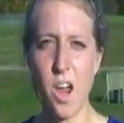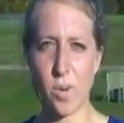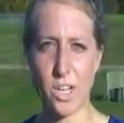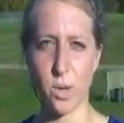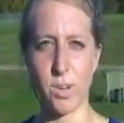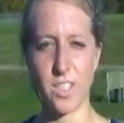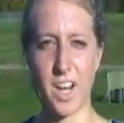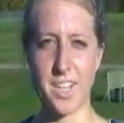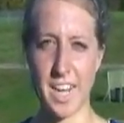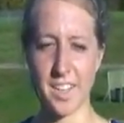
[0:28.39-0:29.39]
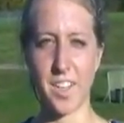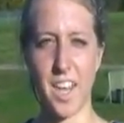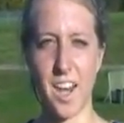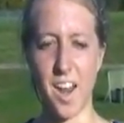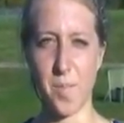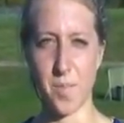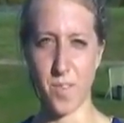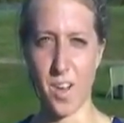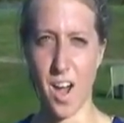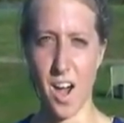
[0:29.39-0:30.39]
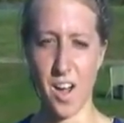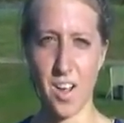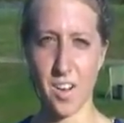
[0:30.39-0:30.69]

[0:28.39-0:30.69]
Rachel was kind of taking the lead, and uh,